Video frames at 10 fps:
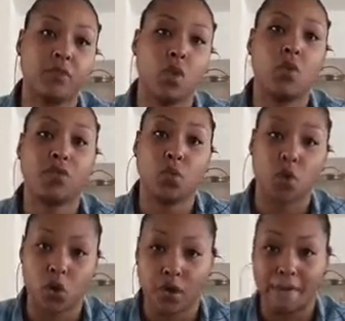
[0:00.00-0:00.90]
with the
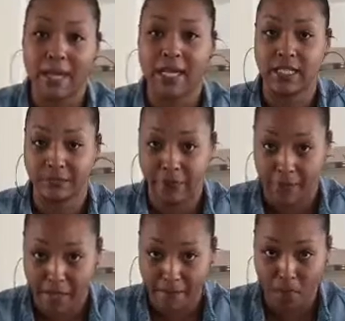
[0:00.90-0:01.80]
world and meeting different
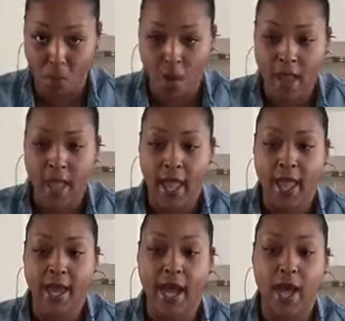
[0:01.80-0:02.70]
people
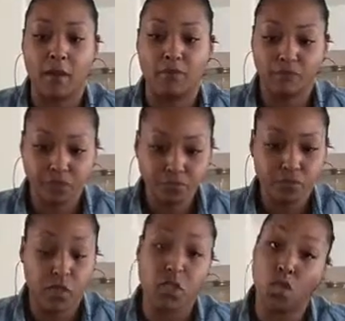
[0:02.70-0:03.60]
and
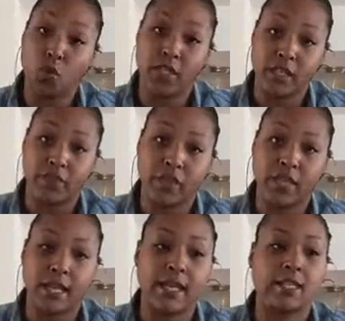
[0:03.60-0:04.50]
doing different
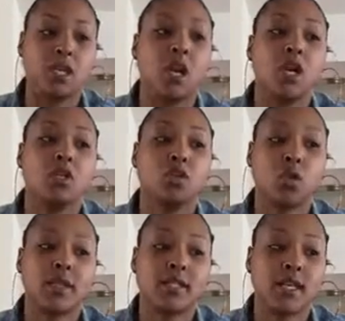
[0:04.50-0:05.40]
things.
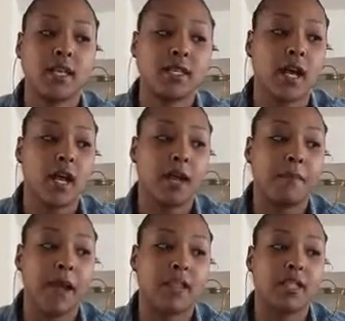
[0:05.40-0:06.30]
Tauruses,
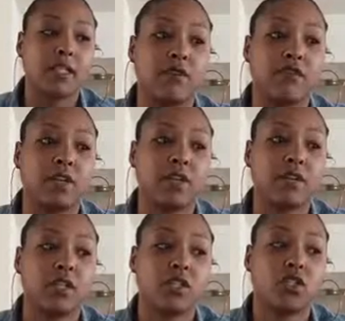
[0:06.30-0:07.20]
I think
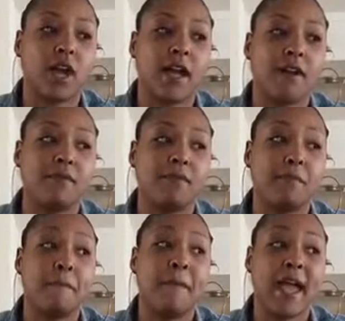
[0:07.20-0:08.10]
really strive
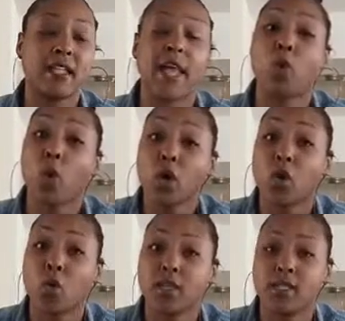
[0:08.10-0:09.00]
that. They're
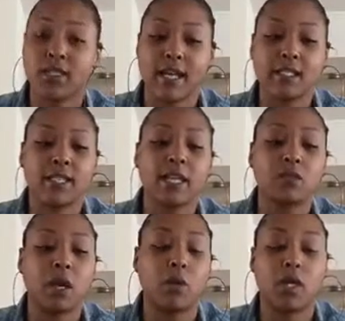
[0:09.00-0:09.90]
workhorses. That's
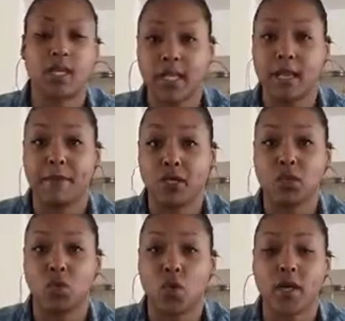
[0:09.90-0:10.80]
what I wanted to say about the
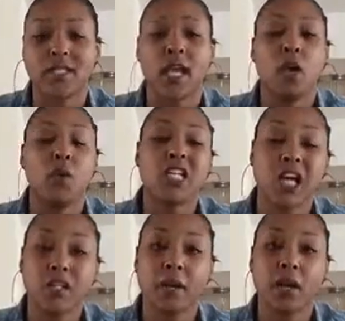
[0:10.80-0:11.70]
Taurus. We
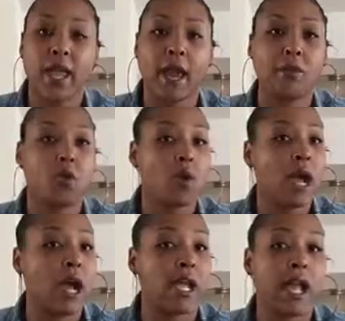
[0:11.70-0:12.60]
talked about Capricorn,
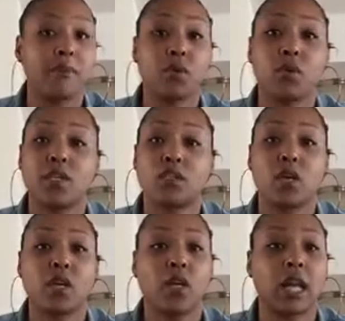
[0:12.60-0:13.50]
how Capricorn is going
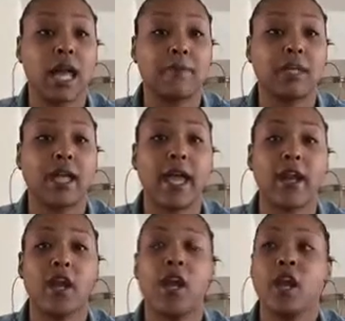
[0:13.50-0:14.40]
to climb the
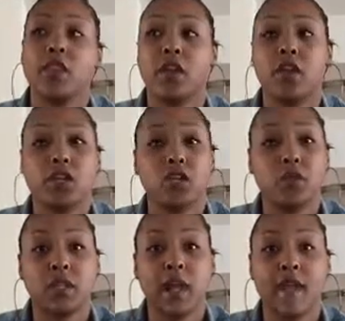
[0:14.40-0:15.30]
ladder. They're going to do
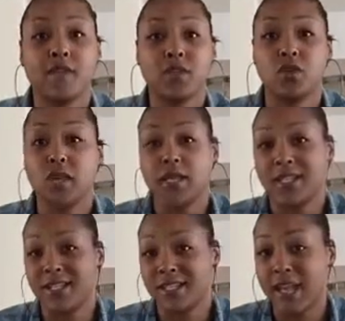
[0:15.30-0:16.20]
what they have to do to get to
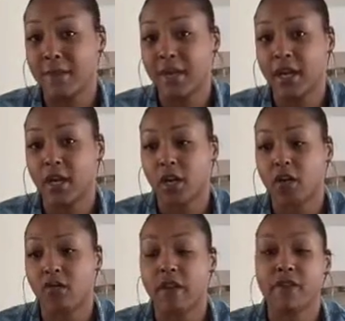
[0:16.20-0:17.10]
the top of their
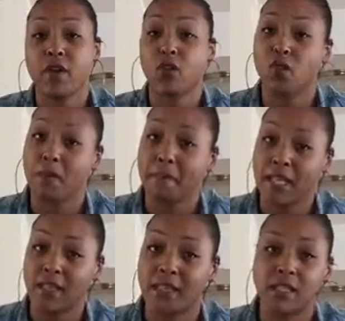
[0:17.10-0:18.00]
career field or to make
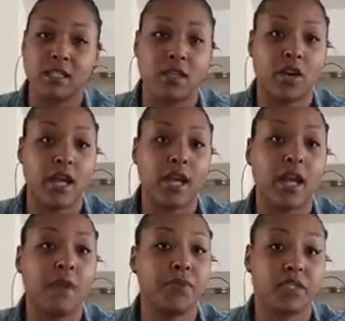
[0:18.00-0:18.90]
the necessary
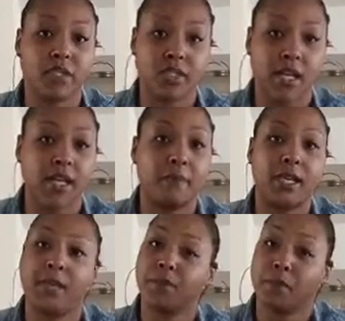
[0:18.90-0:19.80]
income to sustain them and
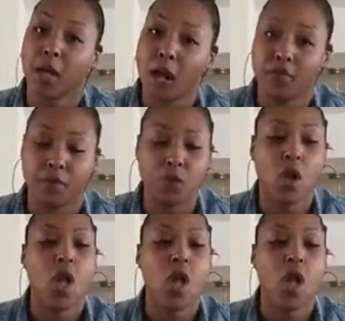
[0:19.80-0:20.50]
keep them comfortable.